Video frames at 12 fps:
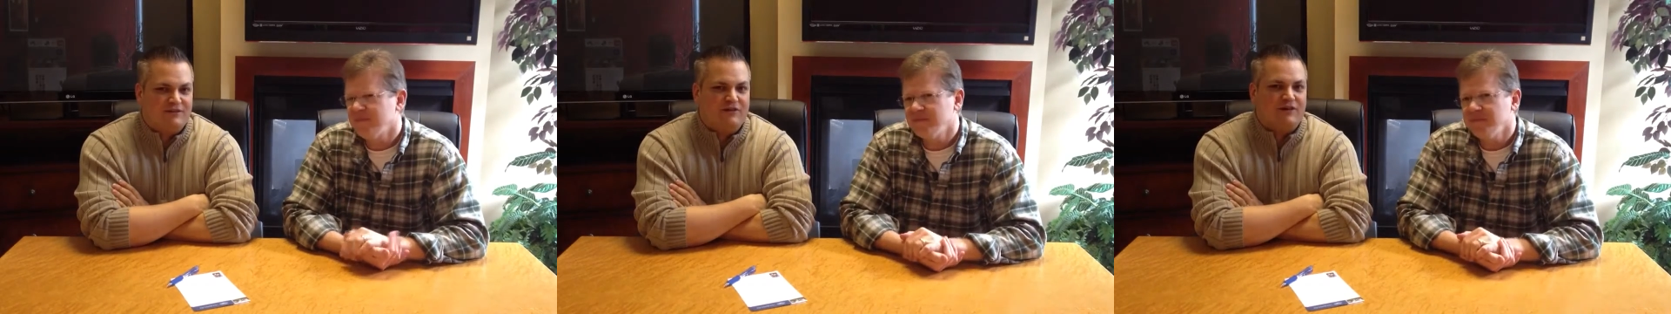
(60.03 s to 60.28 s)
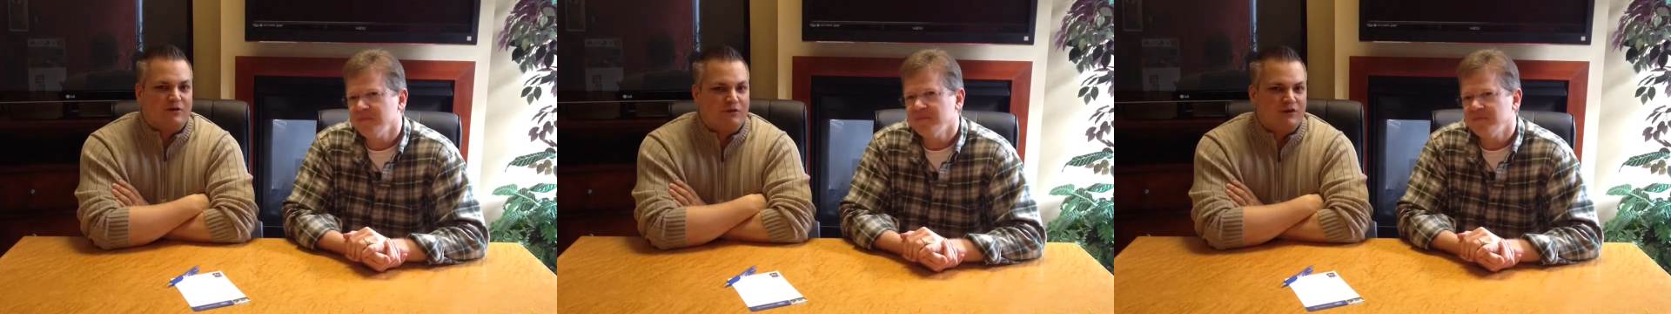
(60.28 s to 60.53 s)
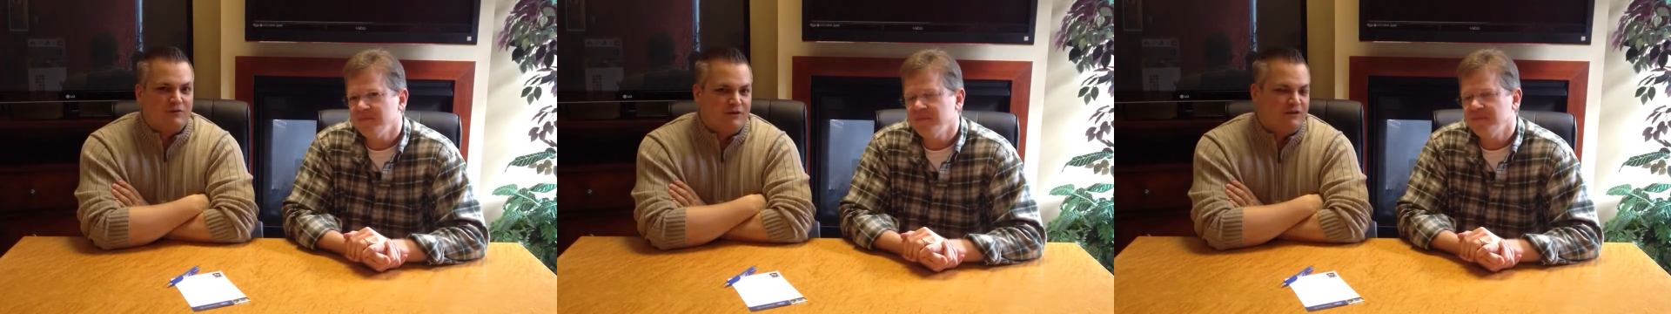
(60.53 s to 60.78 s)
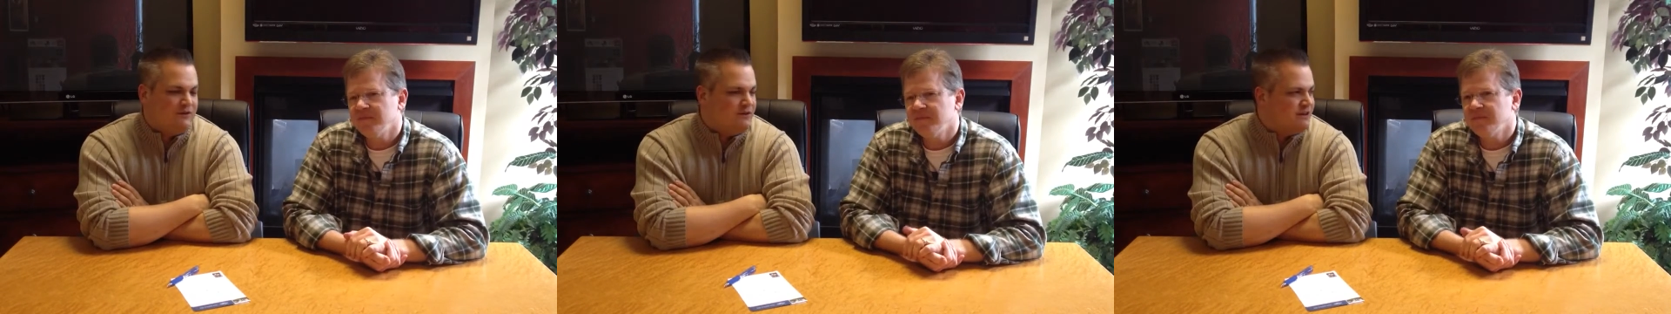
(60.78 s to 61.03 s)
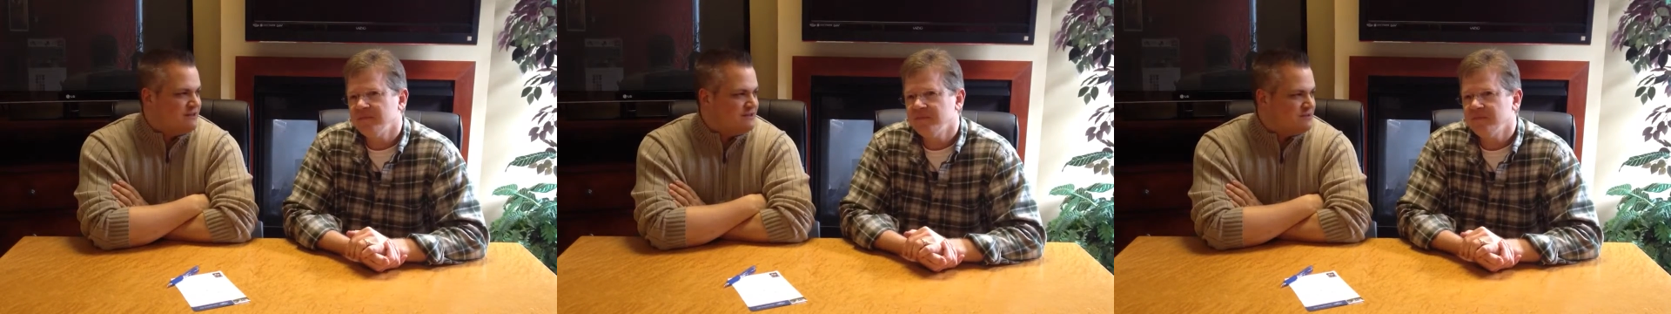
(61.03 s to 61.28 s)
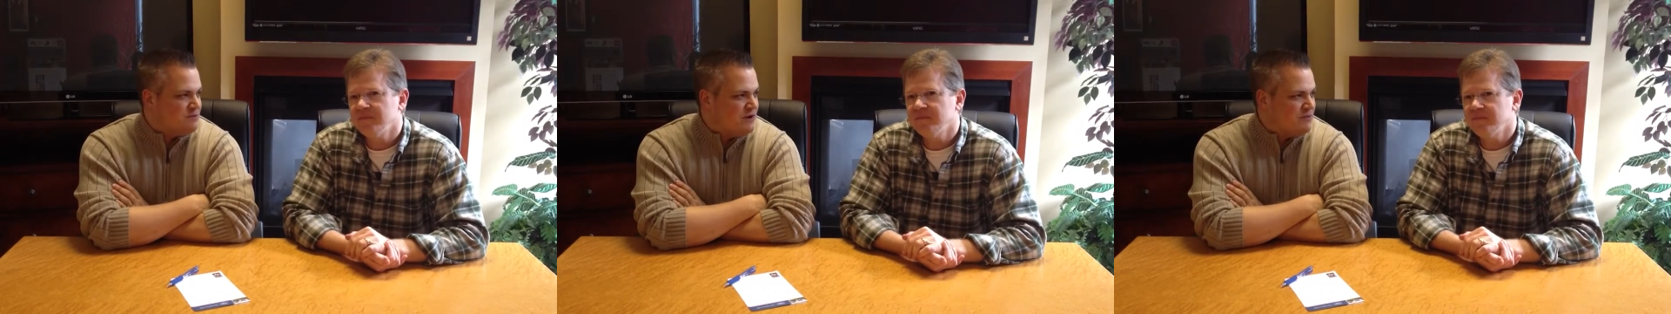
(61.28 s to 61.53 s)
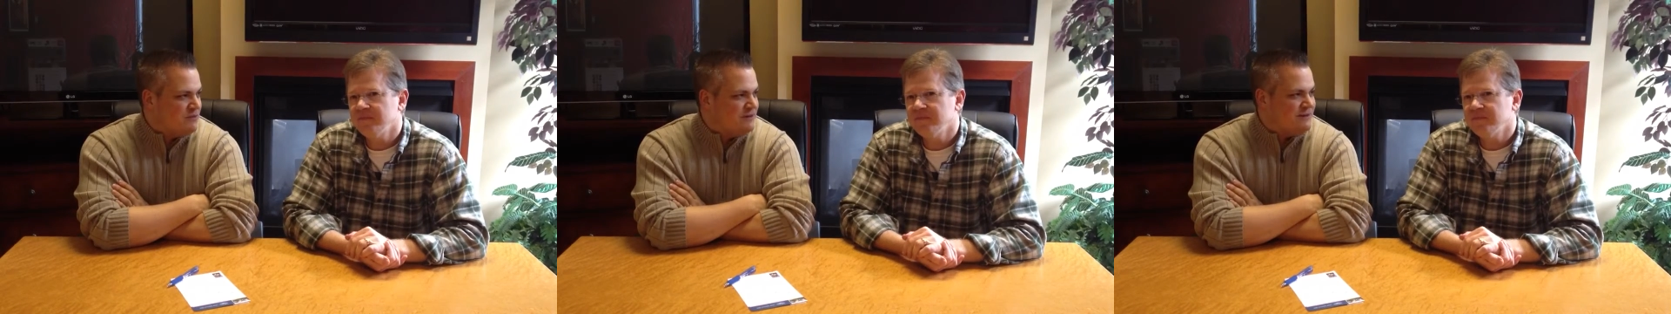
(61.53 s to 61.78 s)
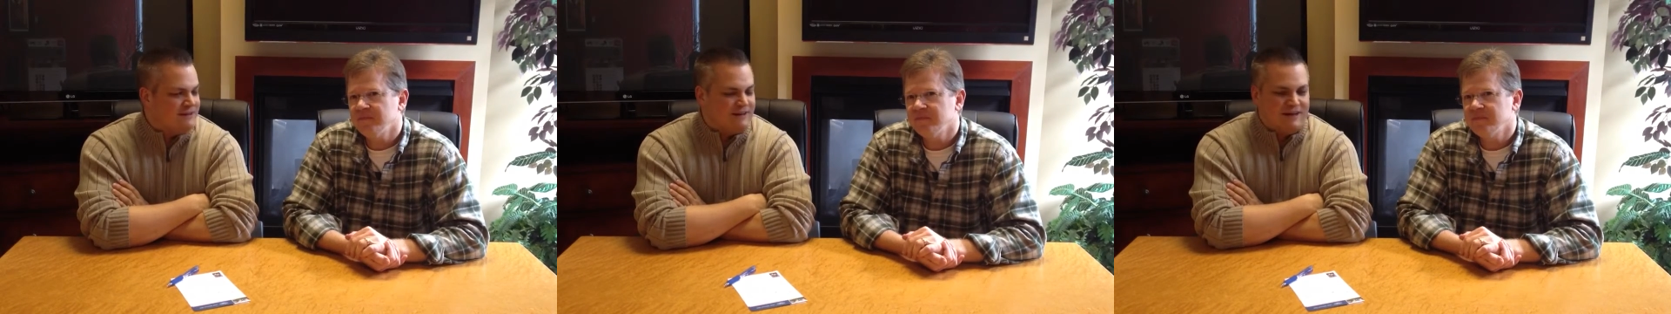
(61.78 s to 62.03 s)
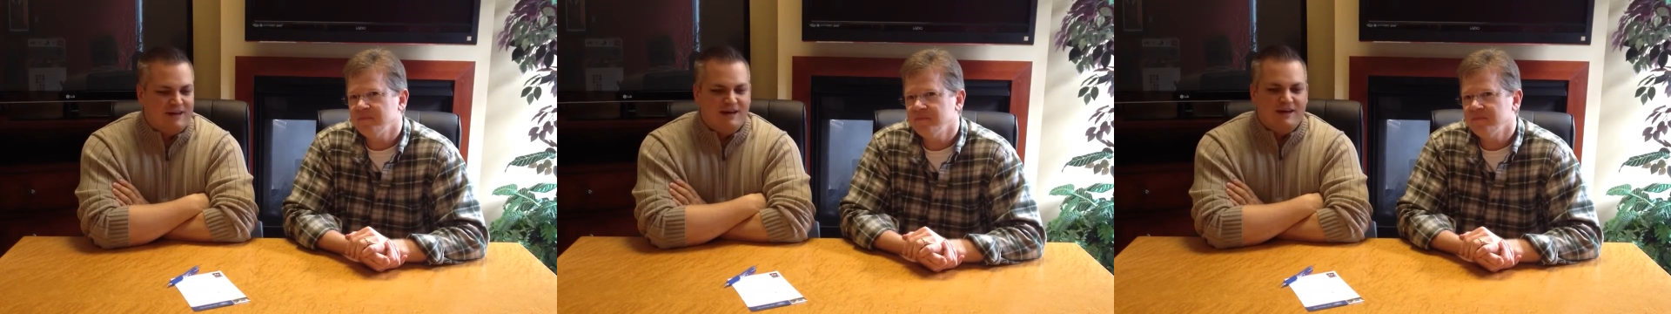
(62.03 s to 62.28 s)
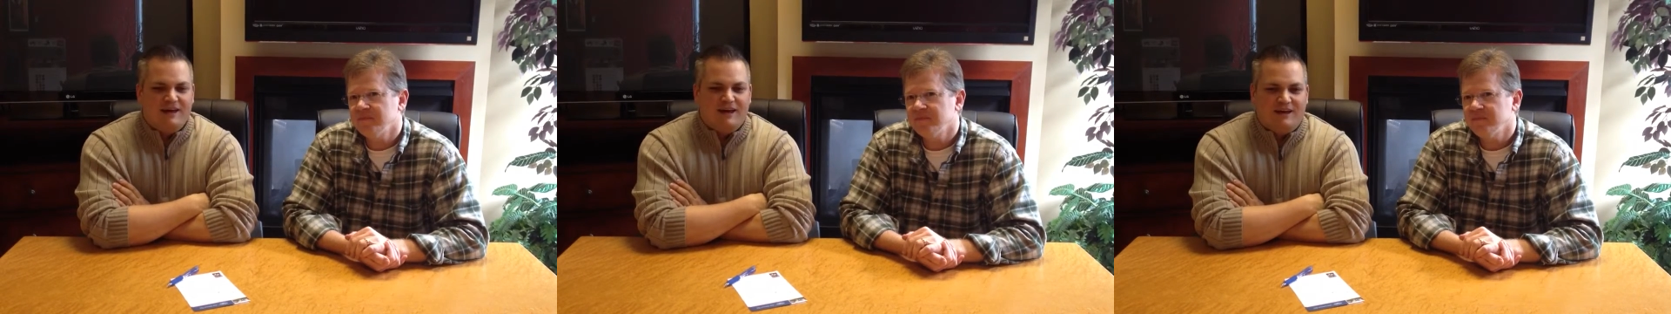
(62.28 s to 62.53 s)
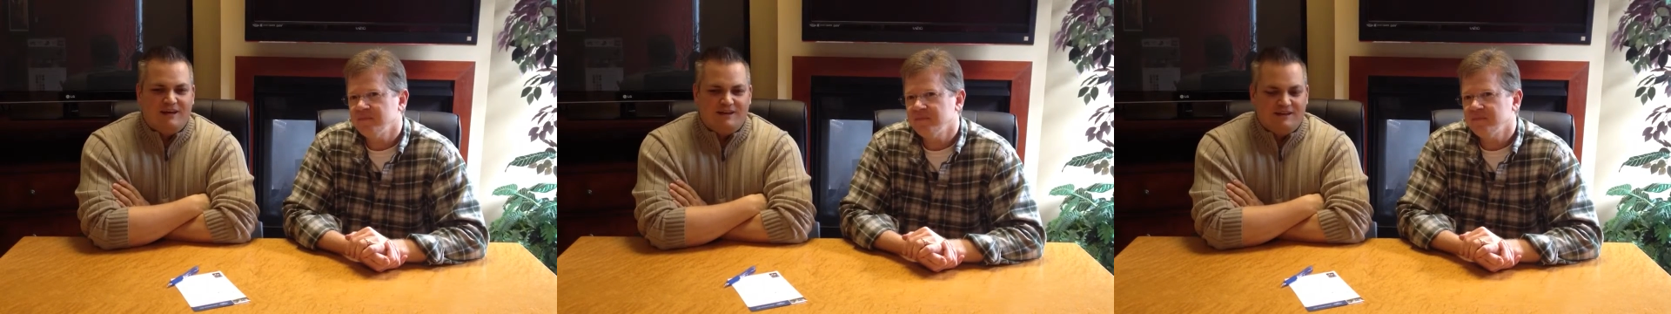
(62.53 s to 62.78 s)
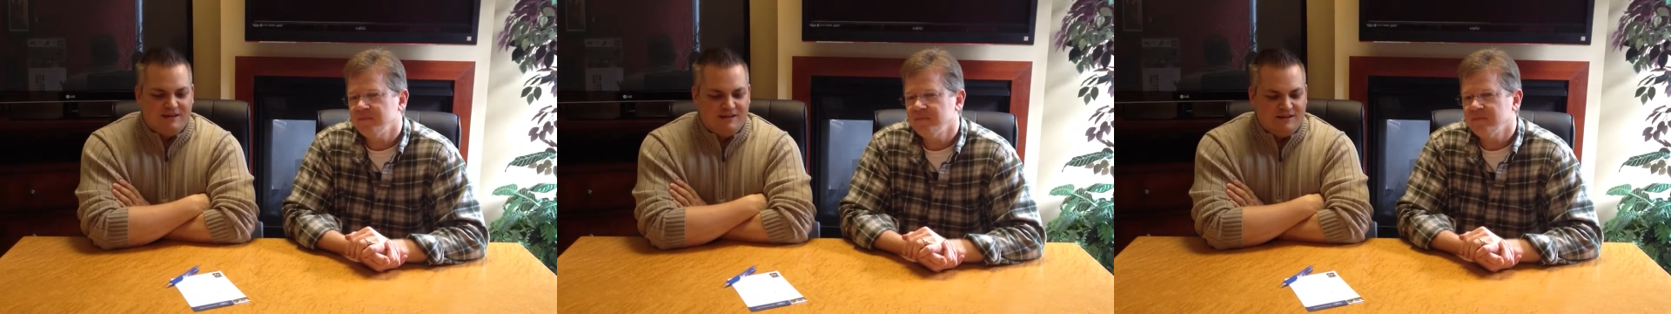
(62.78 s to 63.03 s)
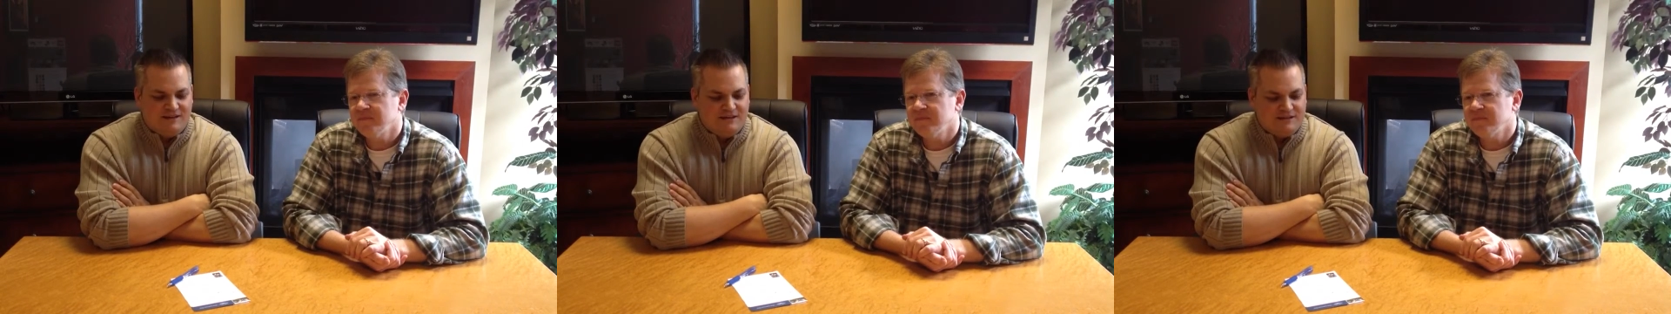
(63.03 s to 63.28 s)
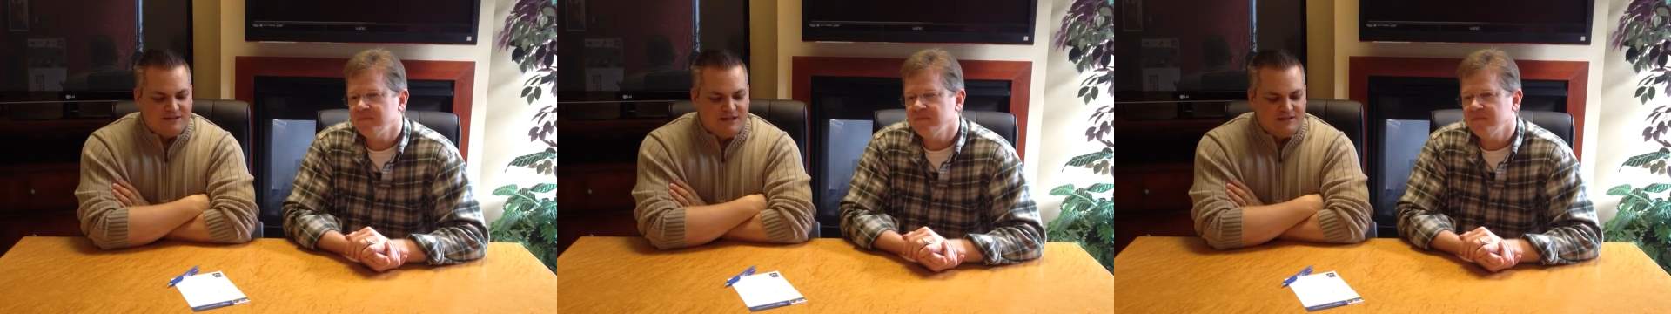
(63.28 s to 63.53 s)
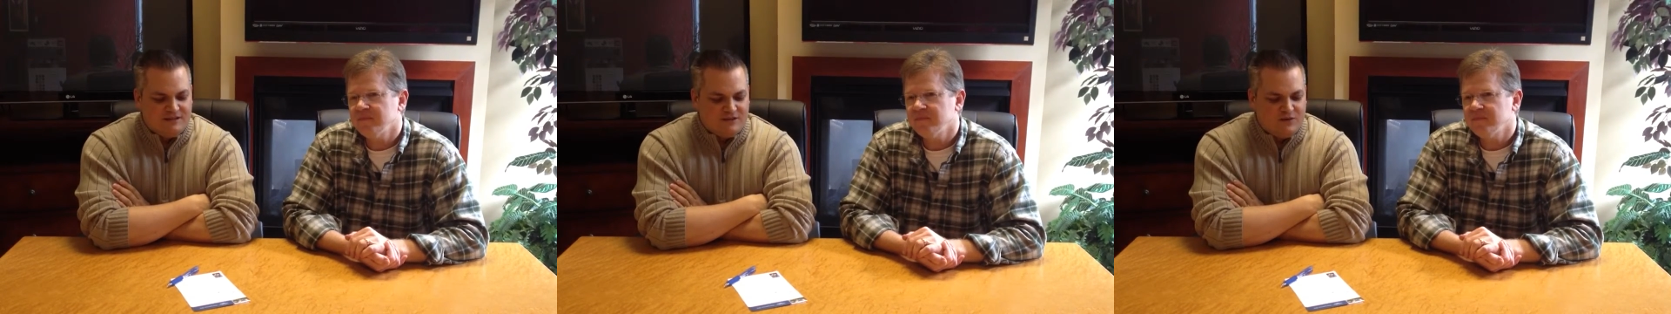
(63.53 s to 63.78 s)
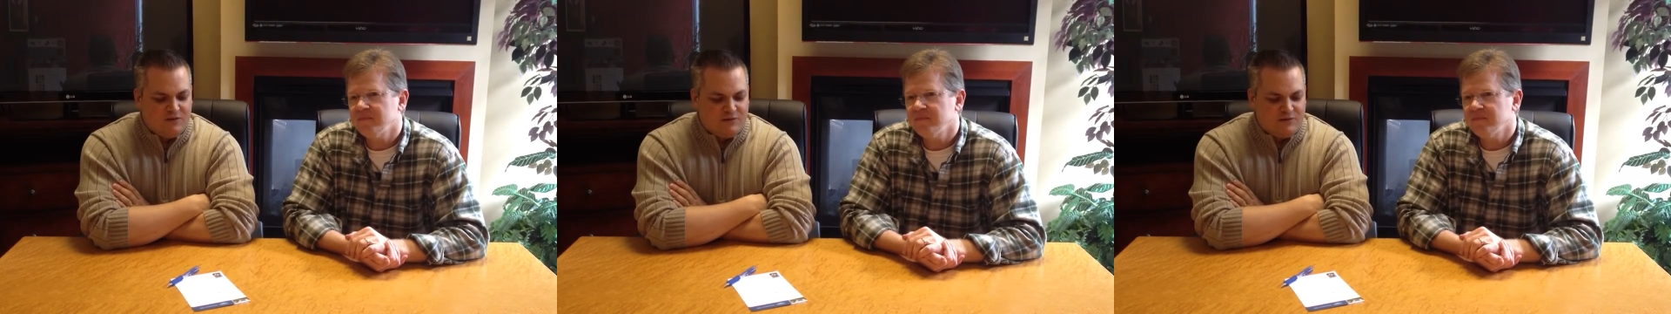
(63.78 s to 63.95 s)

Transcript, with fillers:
Speaker 1: they're like, what can we do to get this property in? And uh, it's not so